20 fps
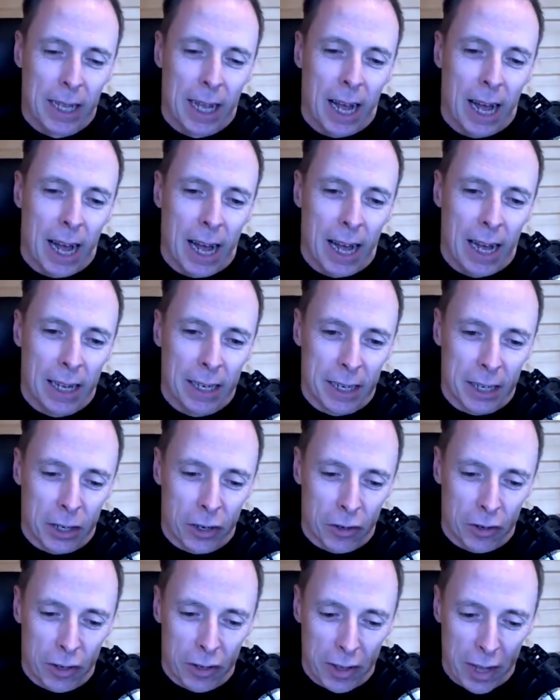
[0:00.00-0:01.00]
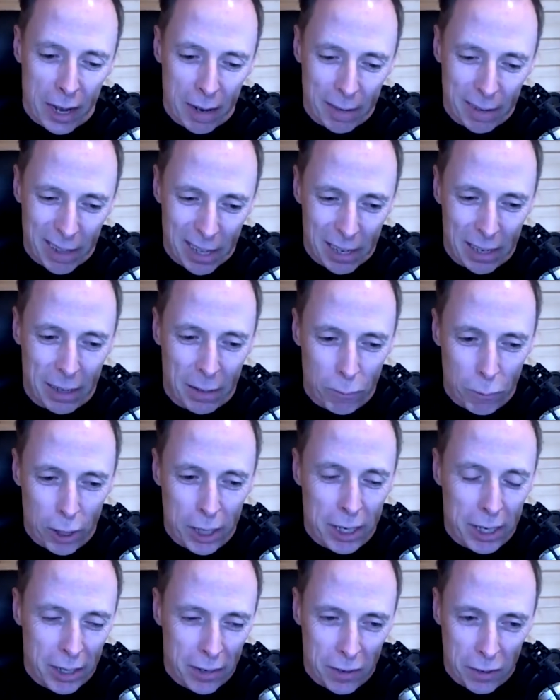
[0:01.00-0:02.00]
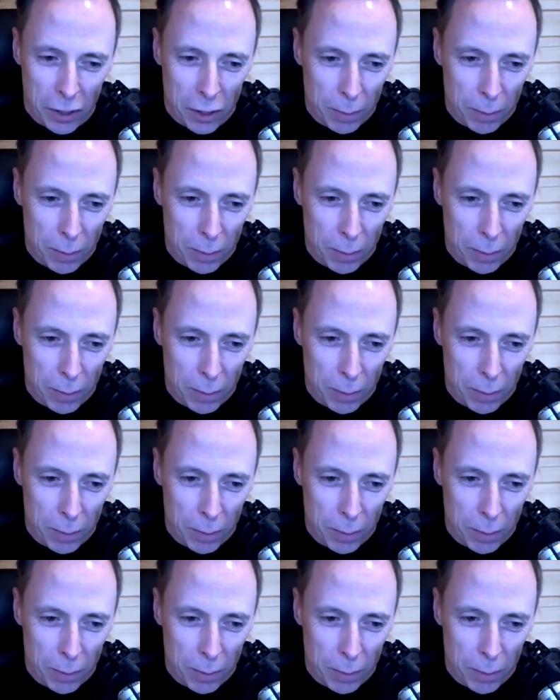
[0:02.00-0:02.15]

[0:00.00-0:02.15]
And of course, that writing at Social